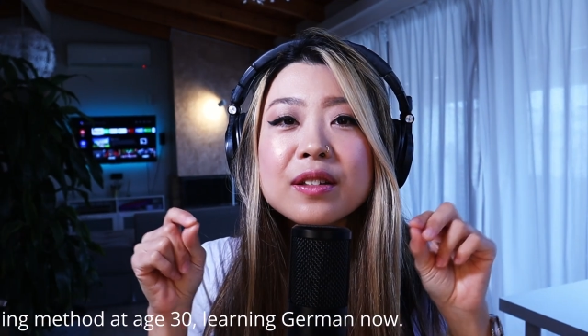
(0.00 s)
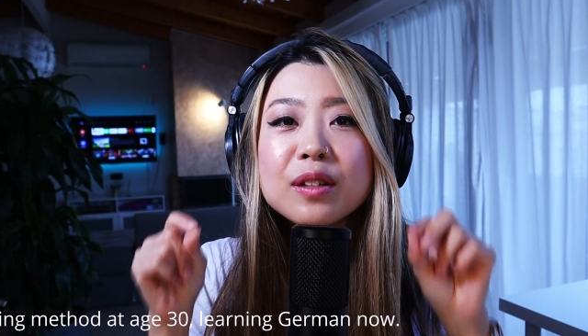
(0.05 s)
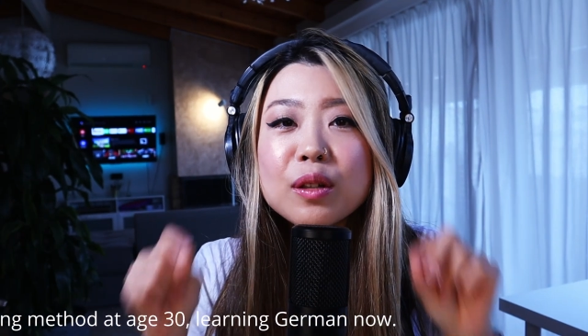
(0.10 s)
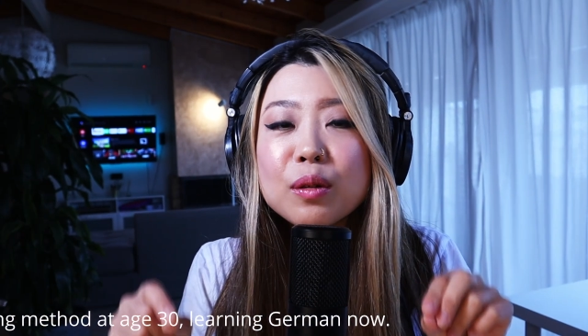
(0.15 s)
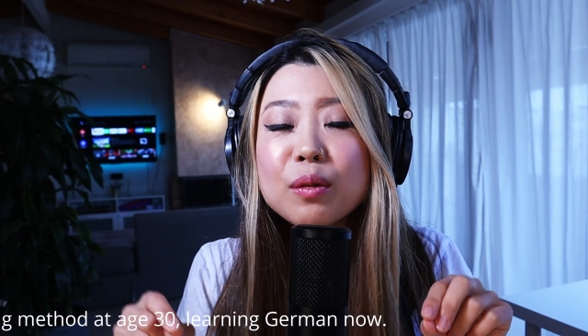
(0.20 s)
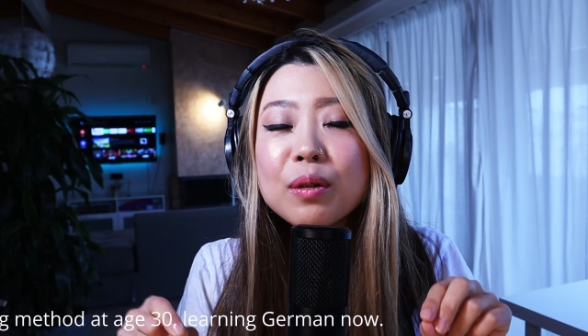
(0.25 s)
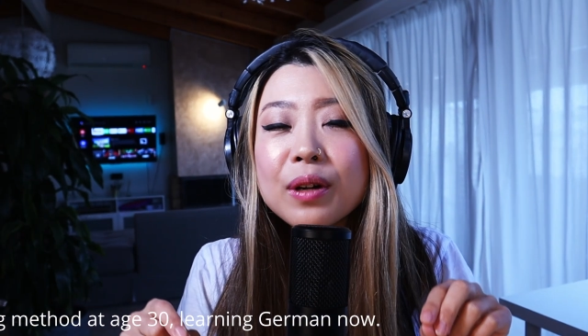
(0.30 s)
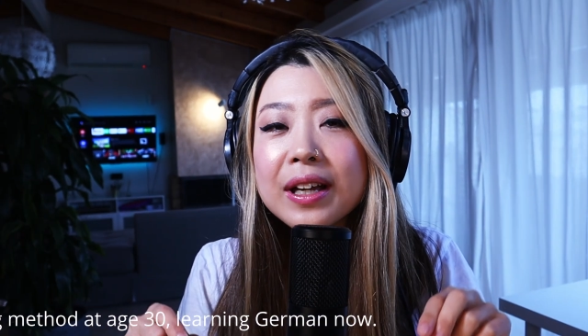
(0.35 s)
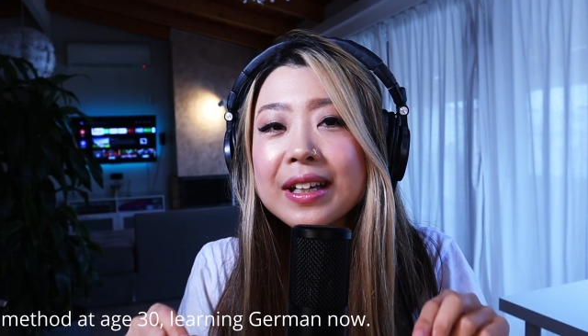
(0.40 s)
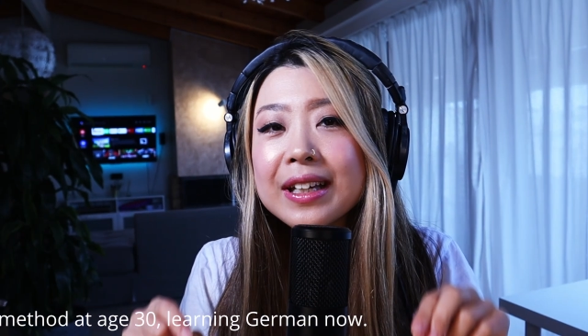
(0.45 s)

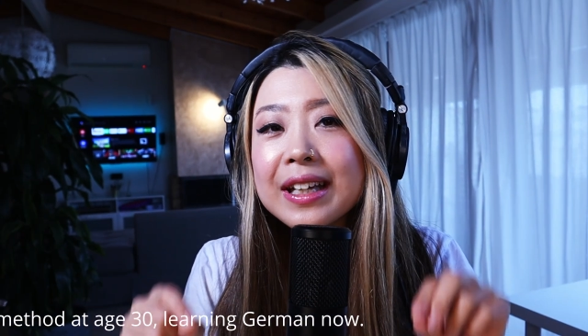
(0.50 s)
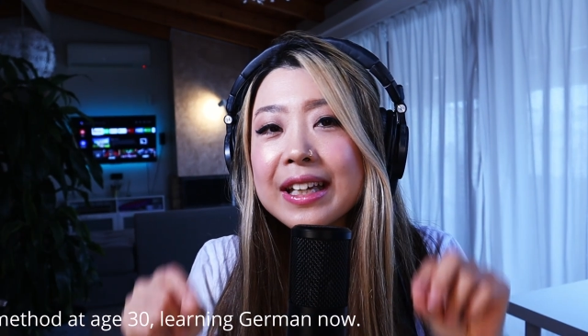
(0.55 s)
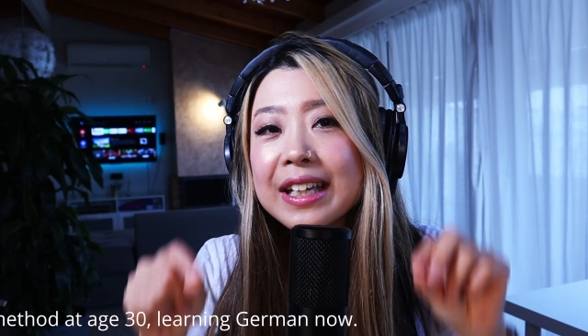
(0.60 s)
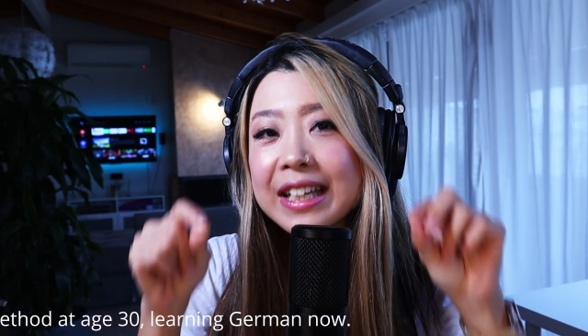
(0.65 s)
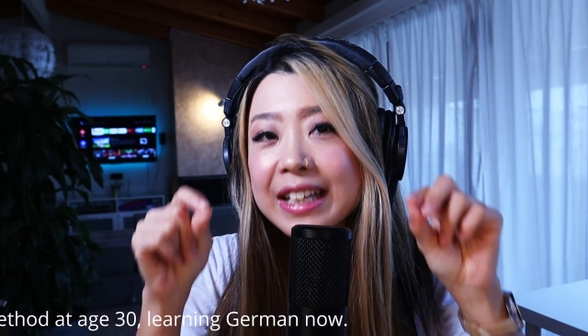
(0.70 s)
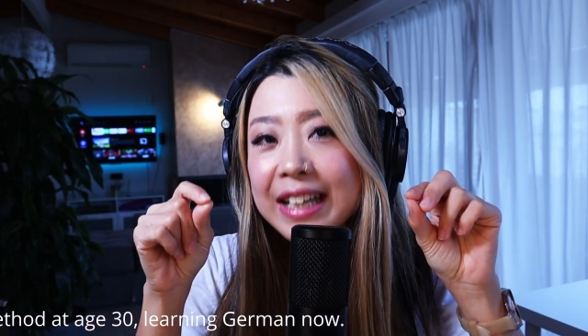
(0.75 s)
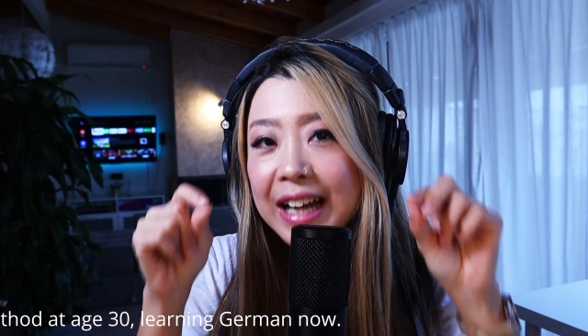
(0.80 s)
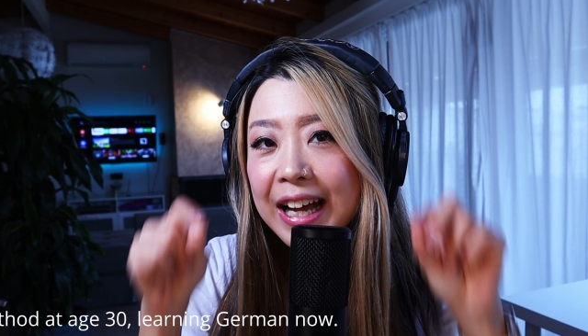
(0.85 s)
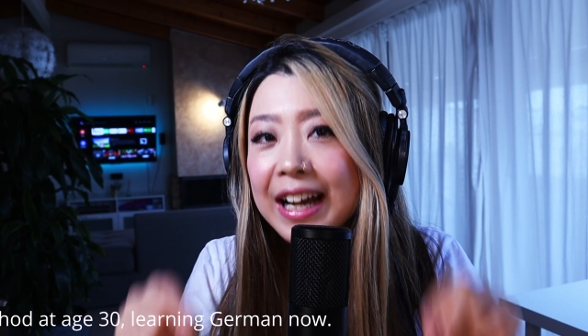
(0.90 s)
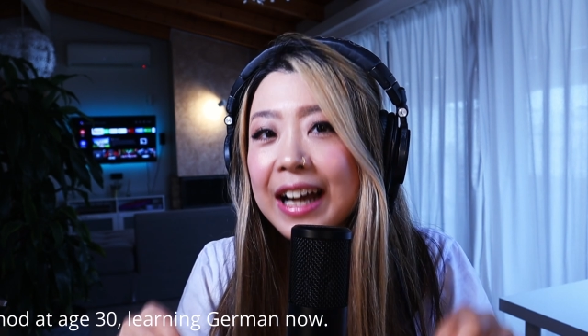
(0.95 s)
doing
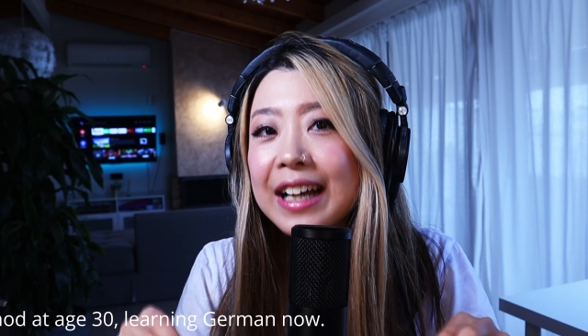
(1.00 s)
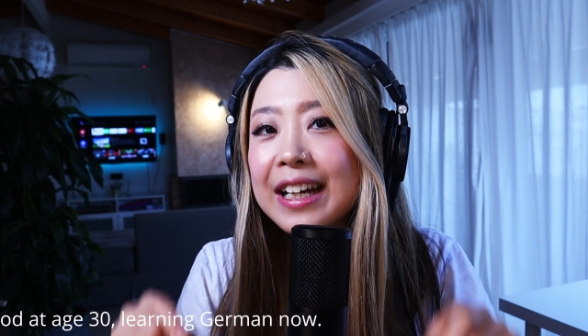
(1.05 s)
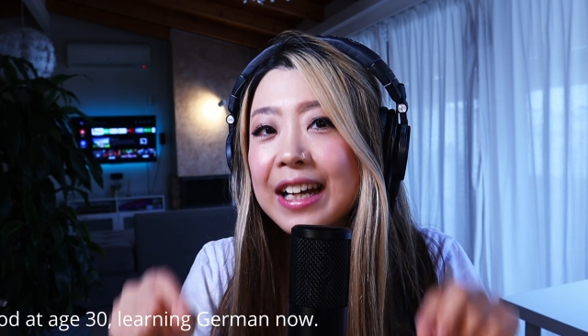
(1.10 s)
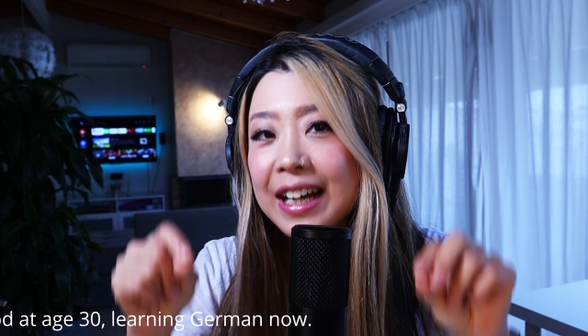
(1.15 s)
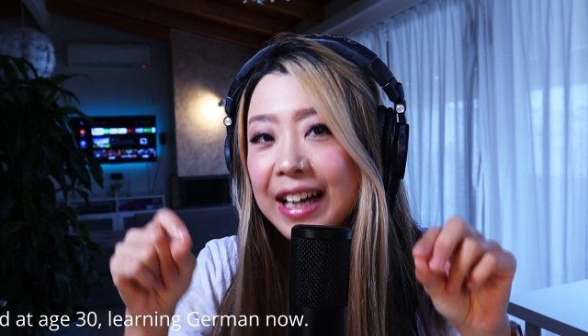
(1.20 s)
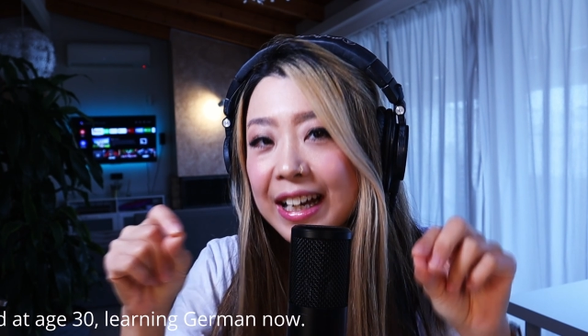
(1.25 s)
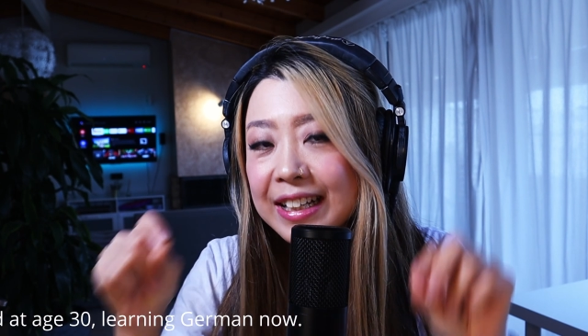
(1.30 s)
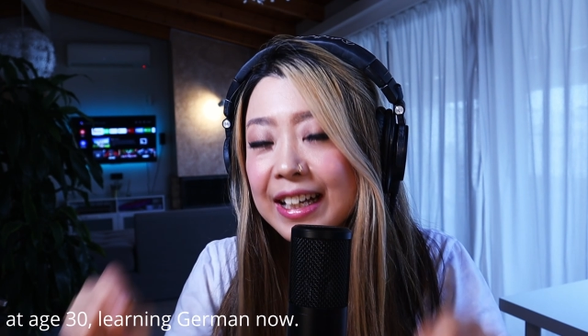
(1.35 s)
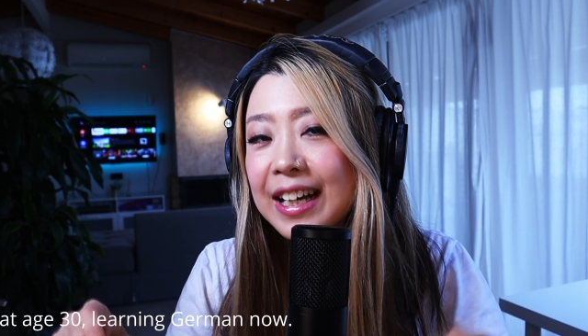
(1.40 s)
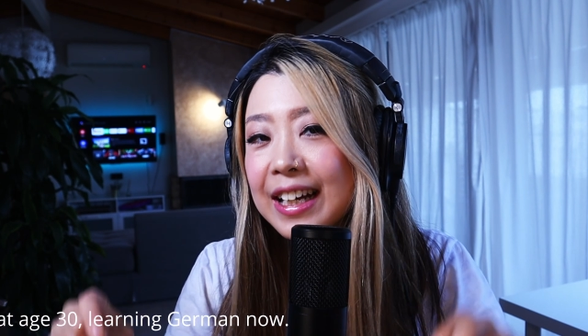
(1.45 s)

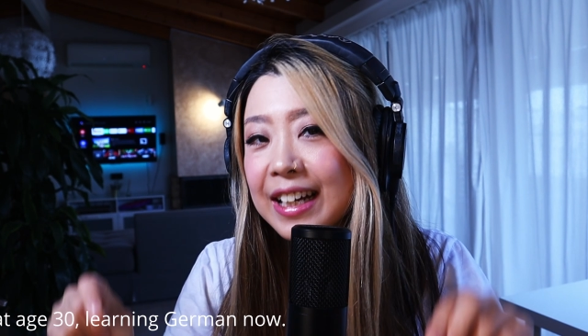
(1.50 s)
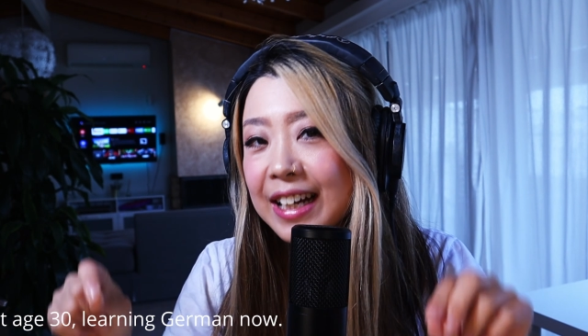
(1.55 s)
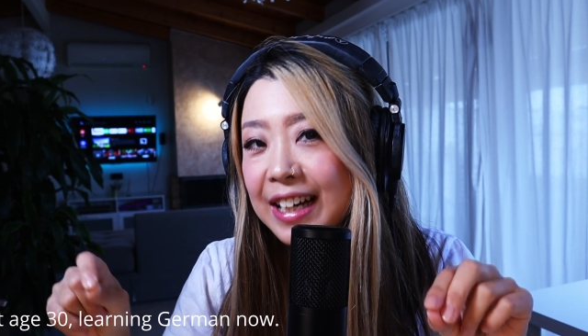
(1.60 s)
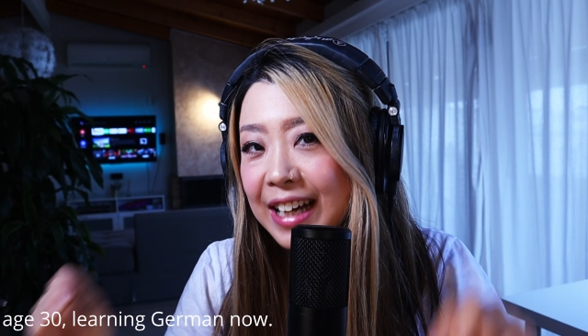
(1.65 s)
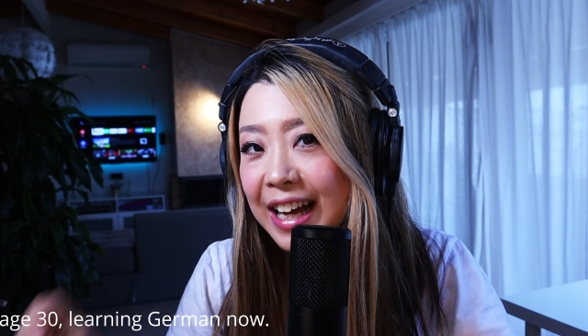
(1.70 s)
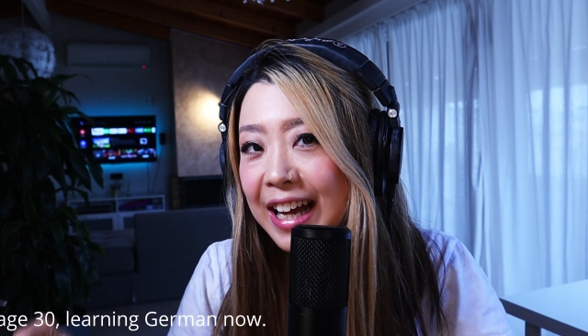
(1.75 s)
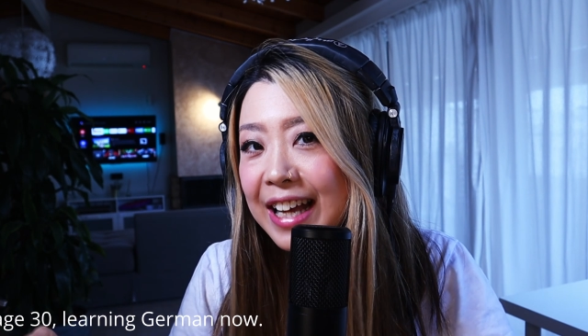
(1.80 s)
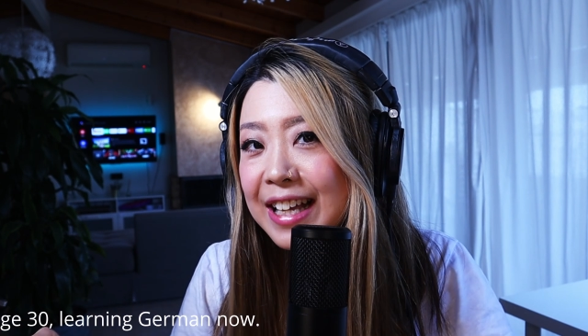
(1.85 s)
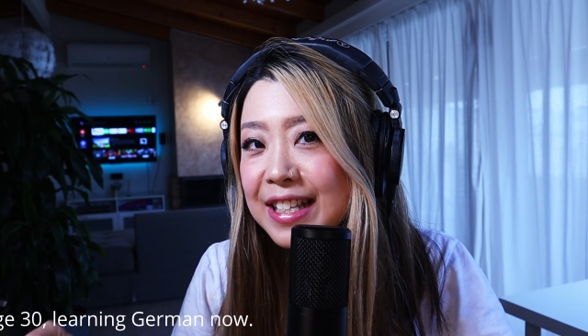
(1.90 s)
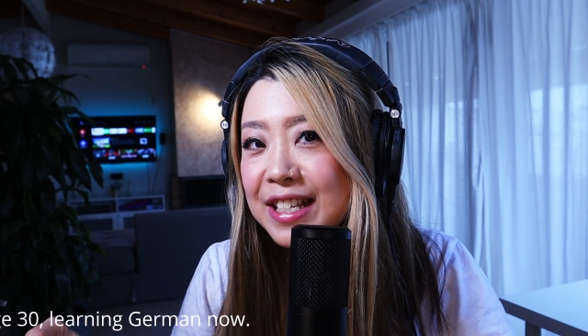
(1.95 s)
hiragana,
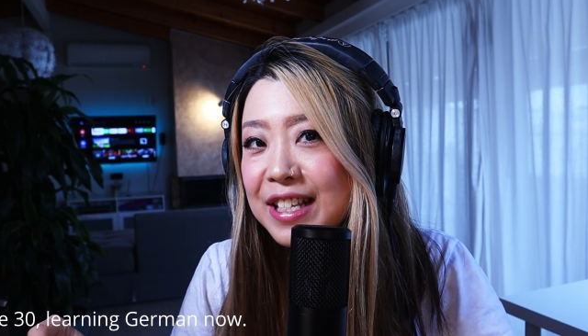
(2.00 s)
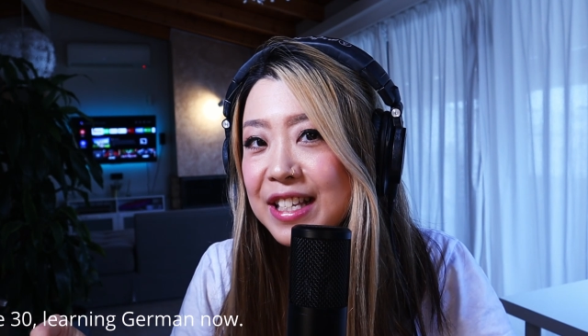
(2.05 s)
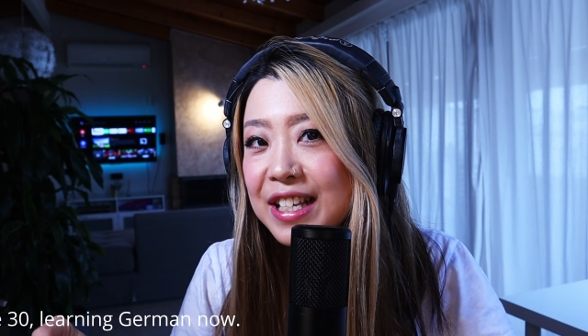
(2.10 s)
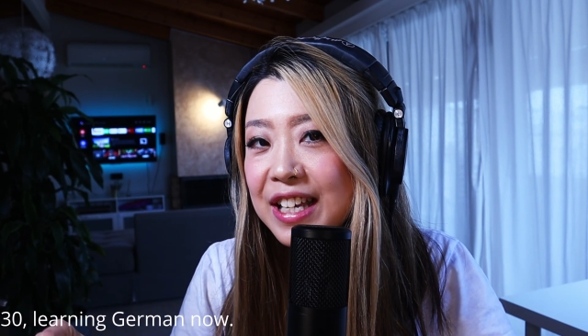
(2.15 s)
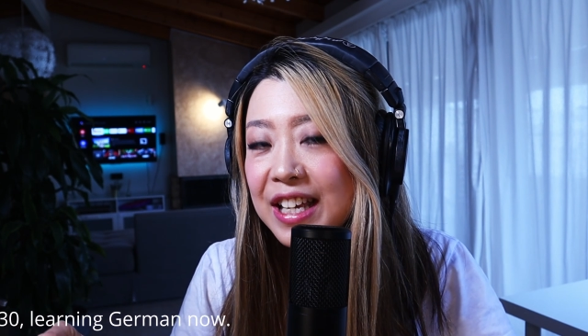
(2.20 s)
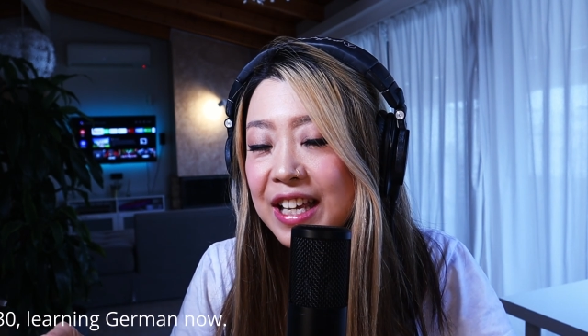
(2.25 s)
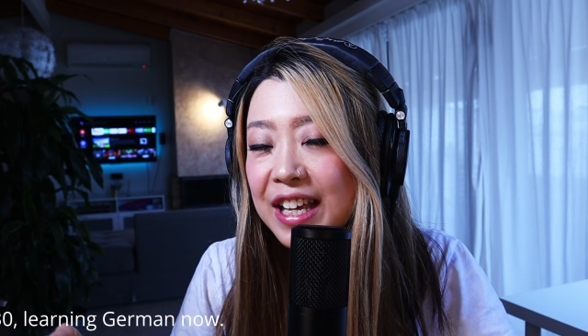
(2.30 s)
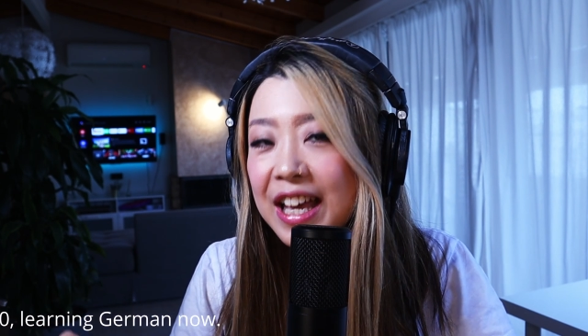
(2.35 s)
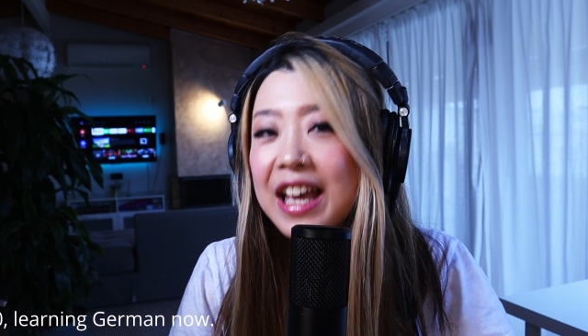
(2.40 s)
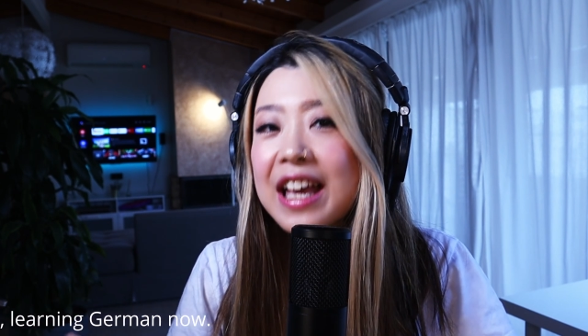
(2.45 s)
katakana,
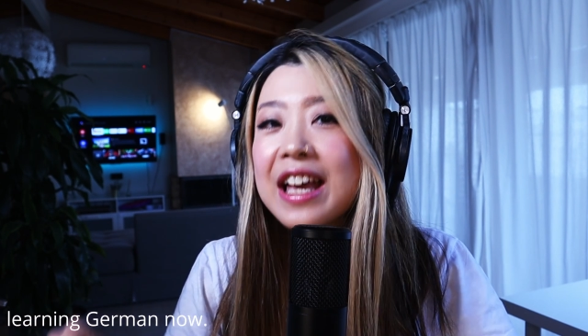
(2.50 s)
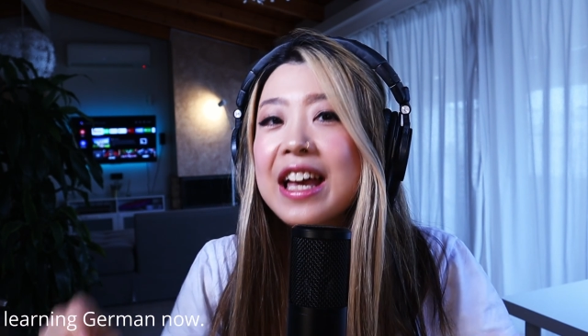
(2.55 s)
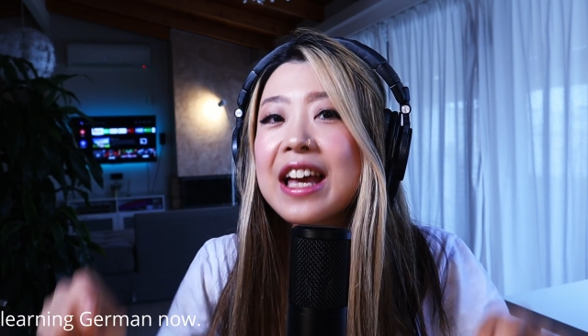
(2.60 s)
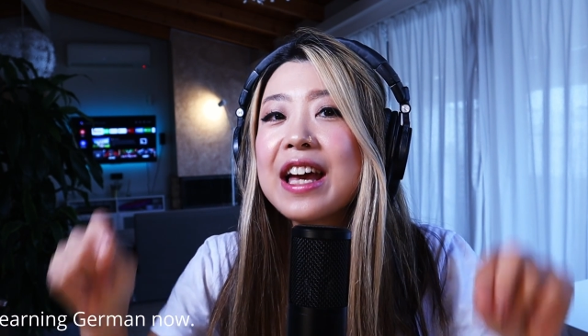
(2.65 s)
kanji